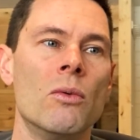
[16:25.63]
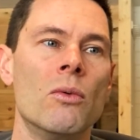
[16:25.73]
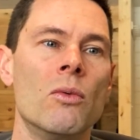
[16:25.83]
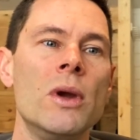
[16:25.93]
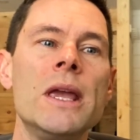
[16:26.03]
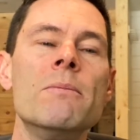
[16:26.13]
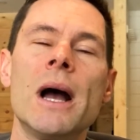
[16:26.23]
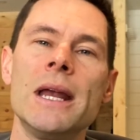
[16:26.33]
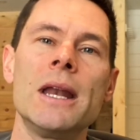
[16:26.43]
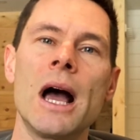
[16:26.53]
we
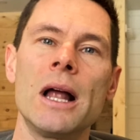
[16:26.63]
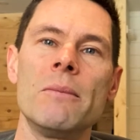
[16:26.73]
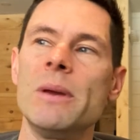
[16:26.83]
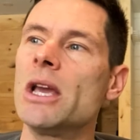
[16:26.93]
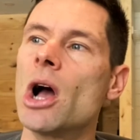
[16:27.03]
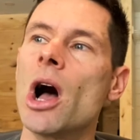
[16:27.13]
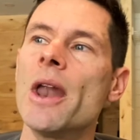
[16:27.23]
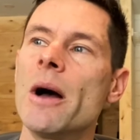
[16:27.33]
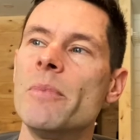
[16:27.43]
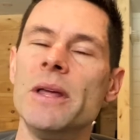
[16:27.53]
might not be caught
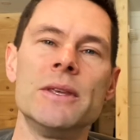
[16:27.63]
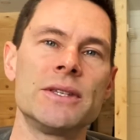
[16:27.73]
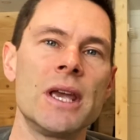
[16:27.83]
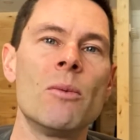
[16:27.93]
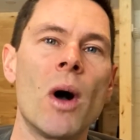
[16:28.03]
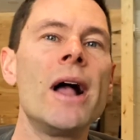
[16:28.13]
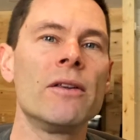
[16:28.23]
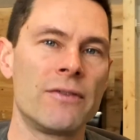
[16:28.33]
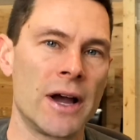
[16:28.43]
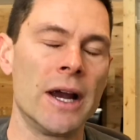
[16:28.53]
up in the same
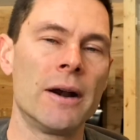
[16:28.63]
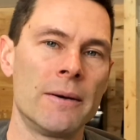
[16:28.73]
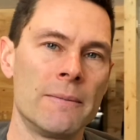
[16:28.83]
wildfire.